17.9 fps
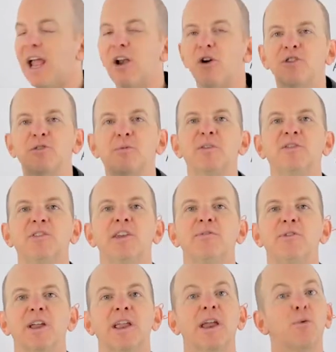and are
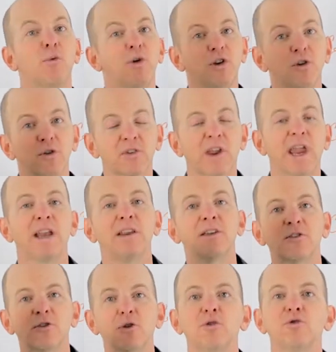specific. And when you're
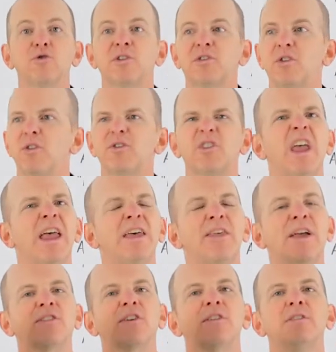scanning search results,
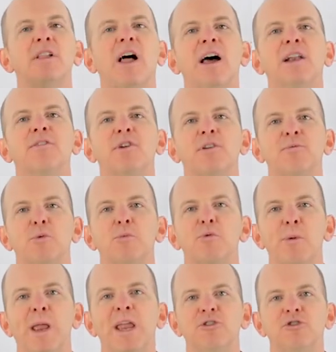that's a lot of
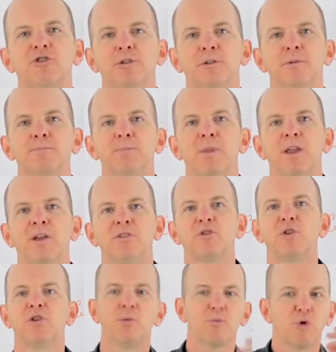information.
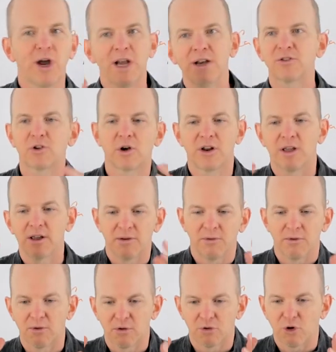So your brain is going
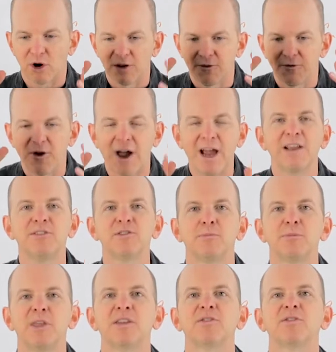to try to find
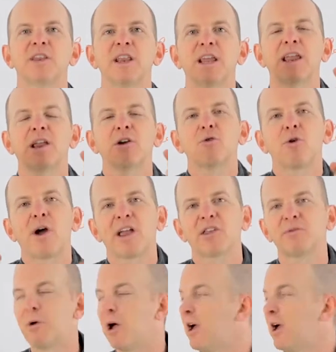some things that it can grasp